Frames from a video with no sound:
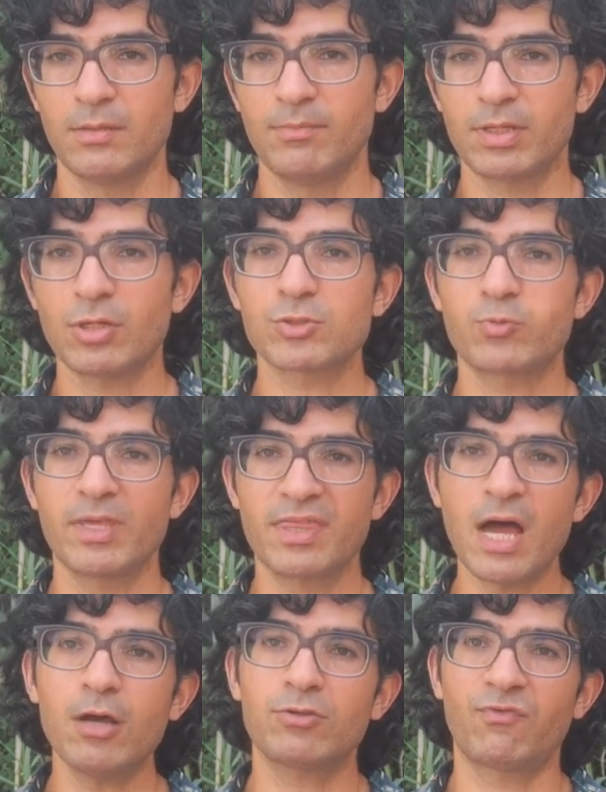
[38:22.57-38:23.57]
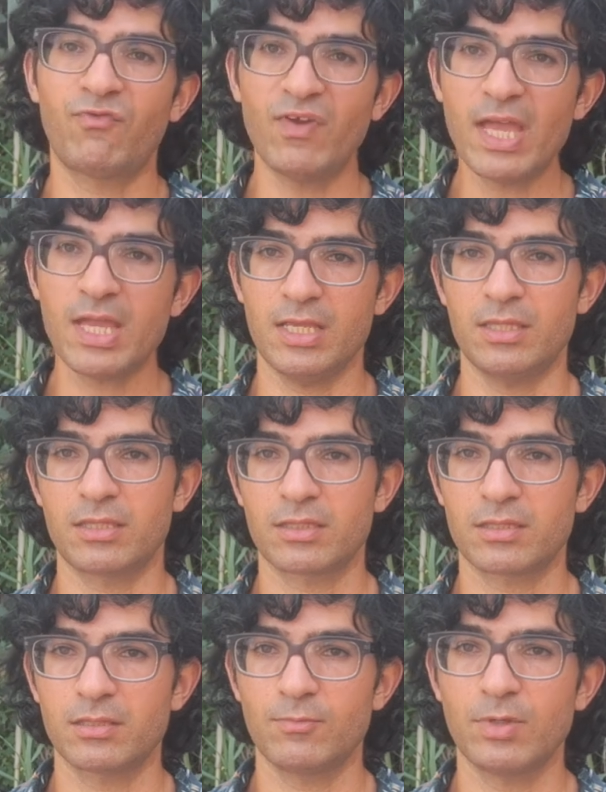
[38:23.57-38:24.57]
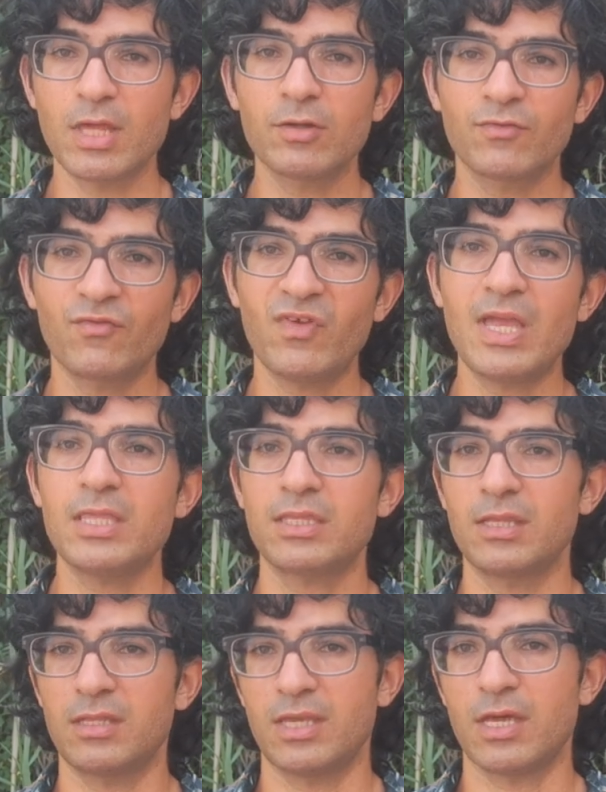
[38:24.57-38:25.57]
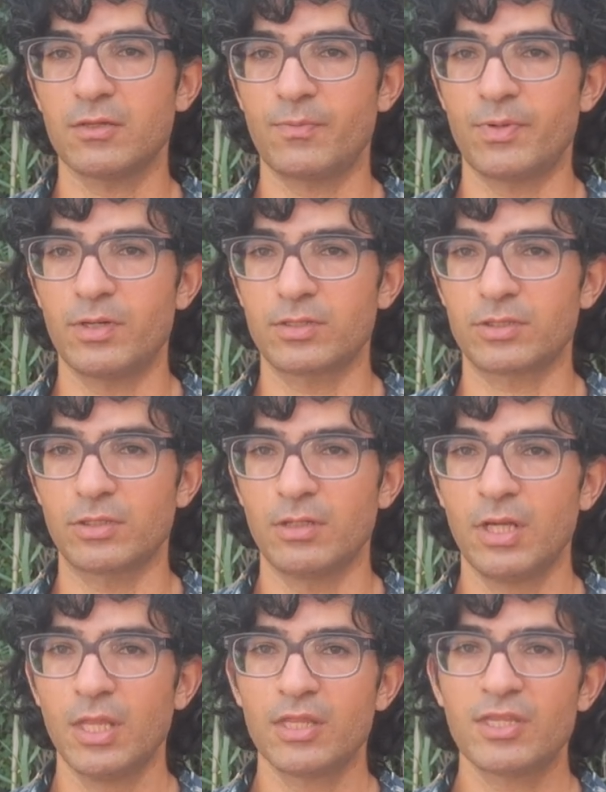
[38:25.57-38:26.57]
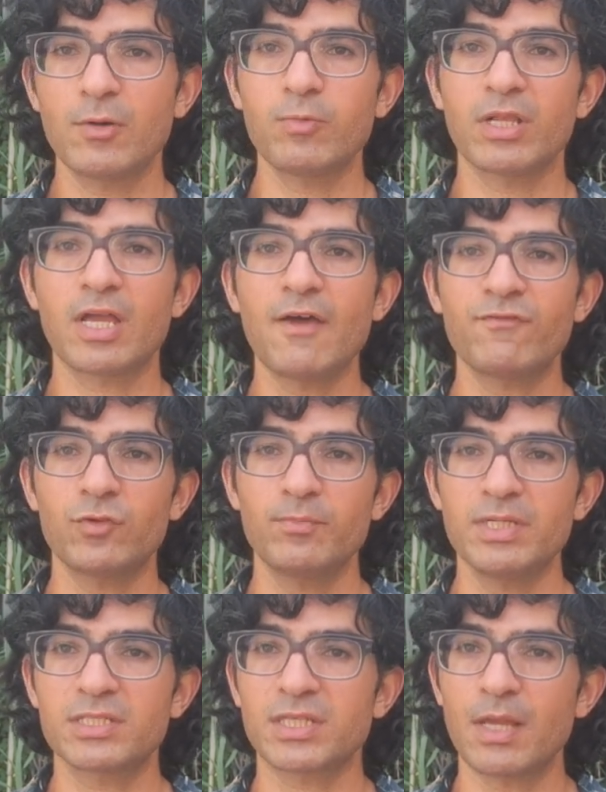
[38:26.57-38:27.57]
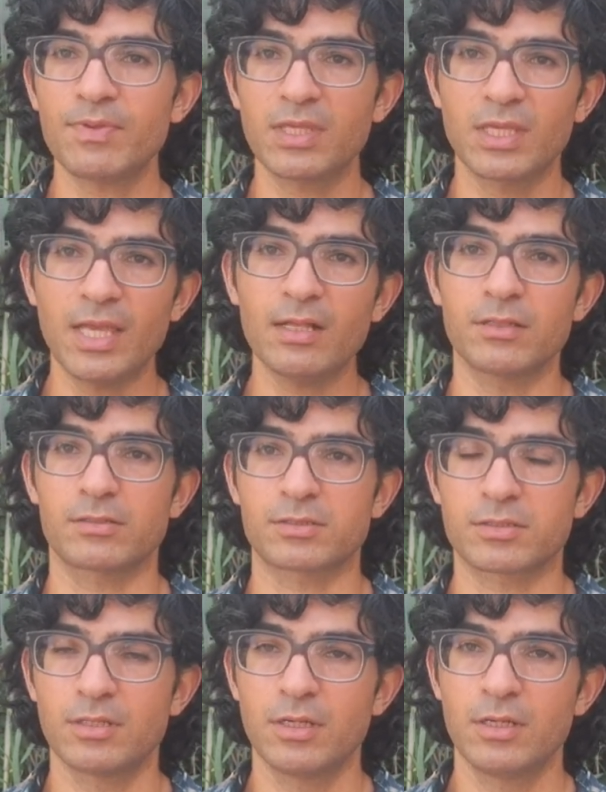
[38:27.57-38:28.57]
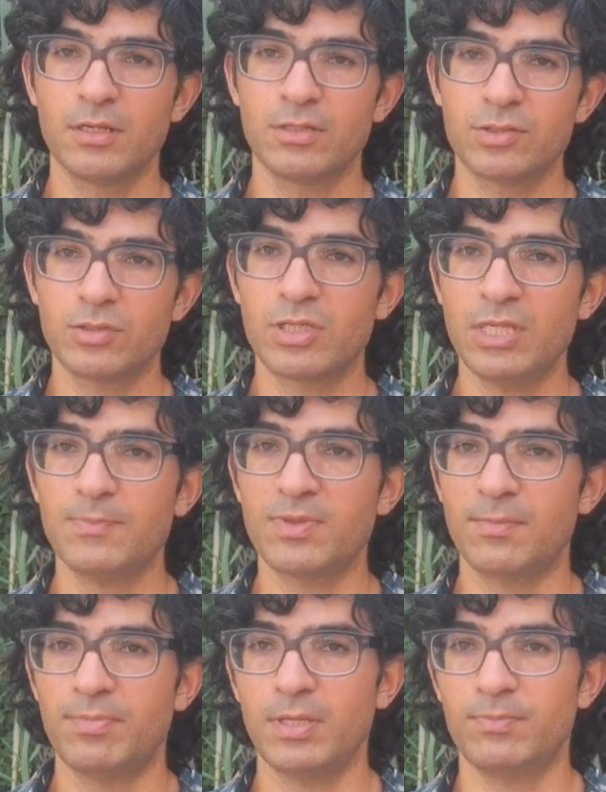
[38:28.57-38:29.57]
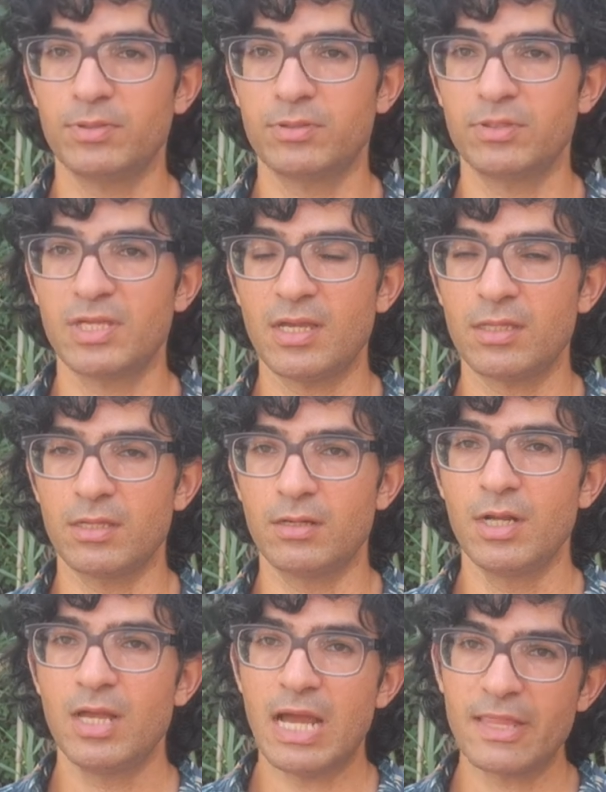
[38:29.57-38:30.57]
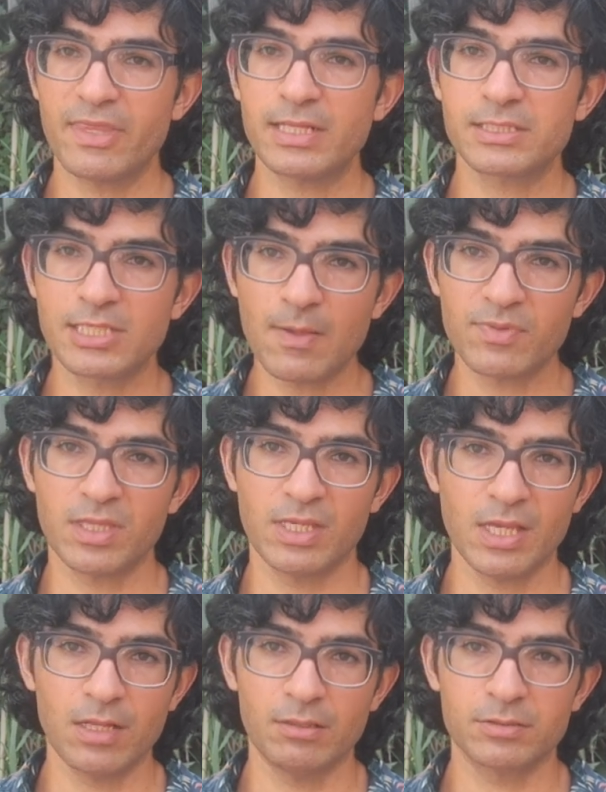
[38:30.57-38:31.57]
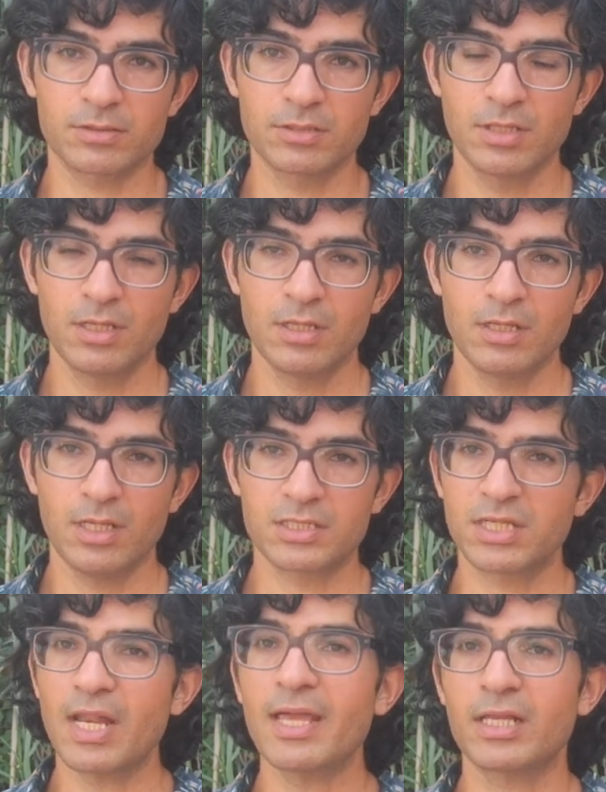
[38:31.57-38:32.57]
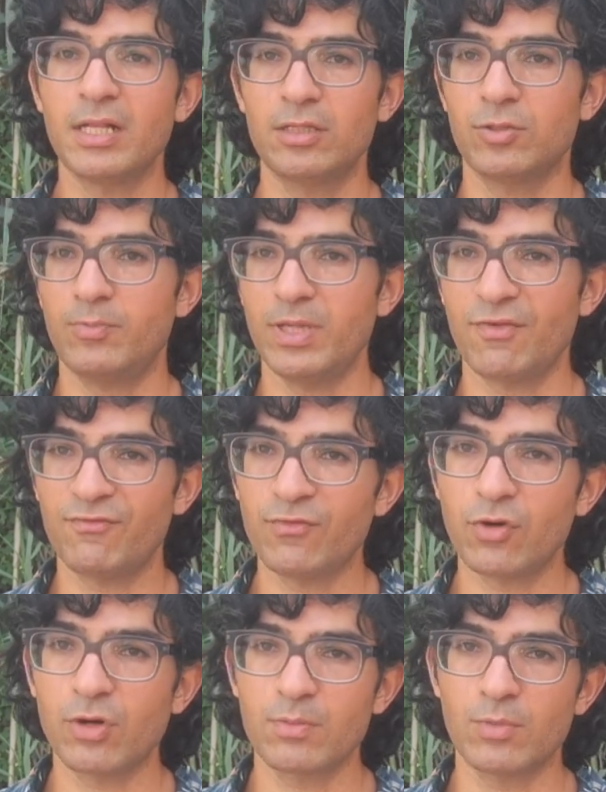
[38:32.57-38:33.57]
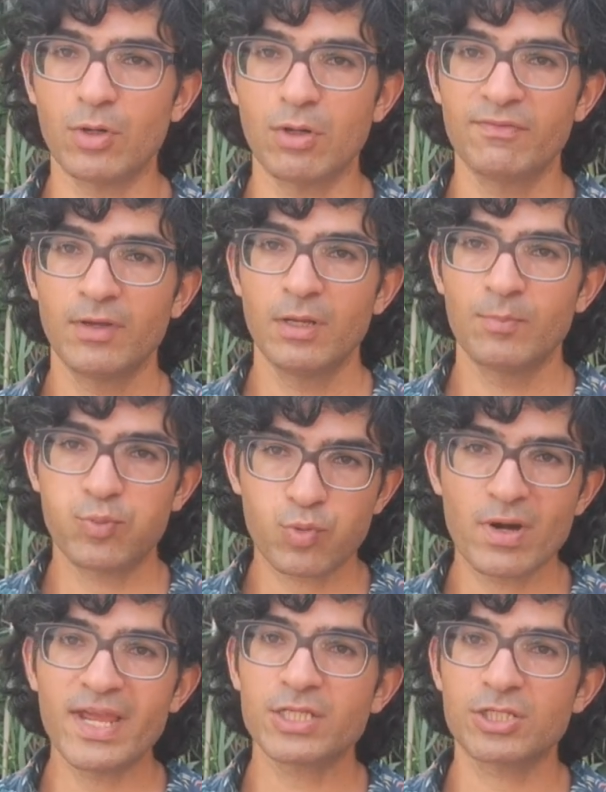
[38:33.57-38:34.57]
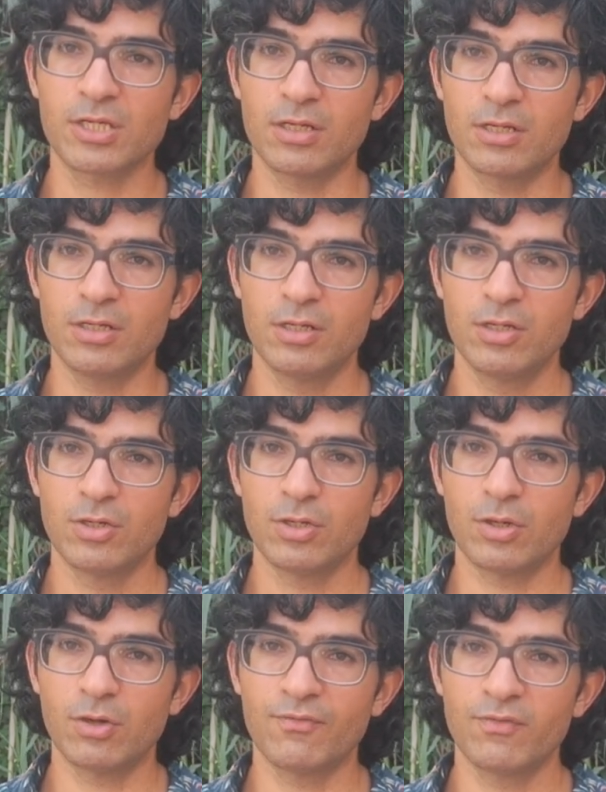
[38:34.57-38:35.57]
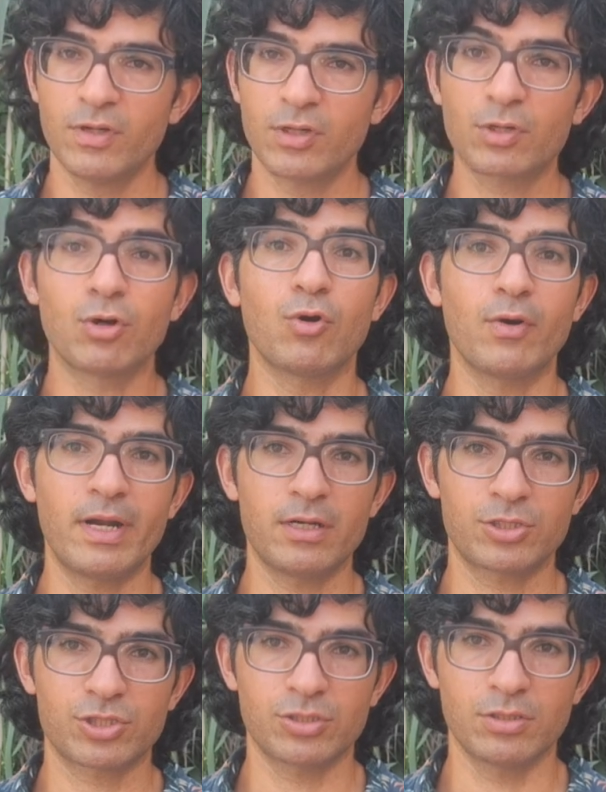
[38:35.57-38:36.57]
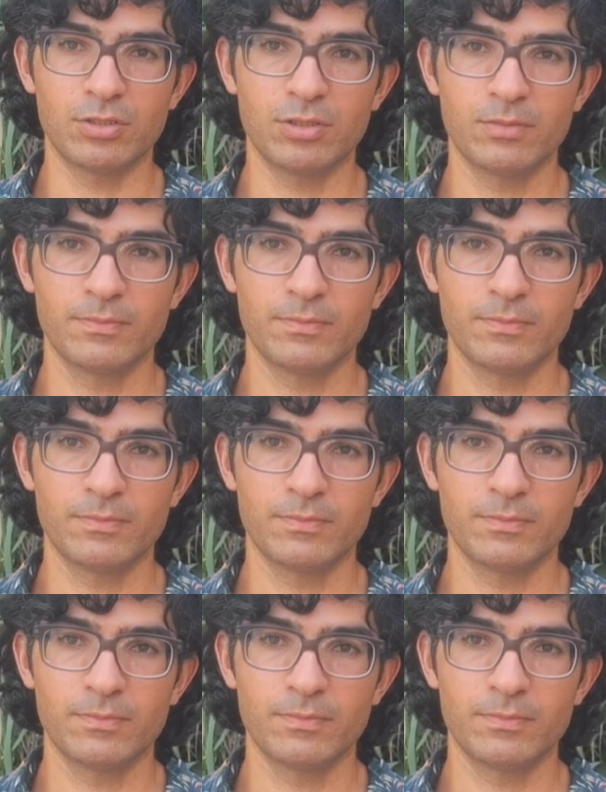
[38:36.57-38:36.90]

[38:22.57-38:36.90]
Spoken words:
Because without faith in the other person, there will have to be something else to keep the people together. And that something else is likely to be a form of pressure, of coercion.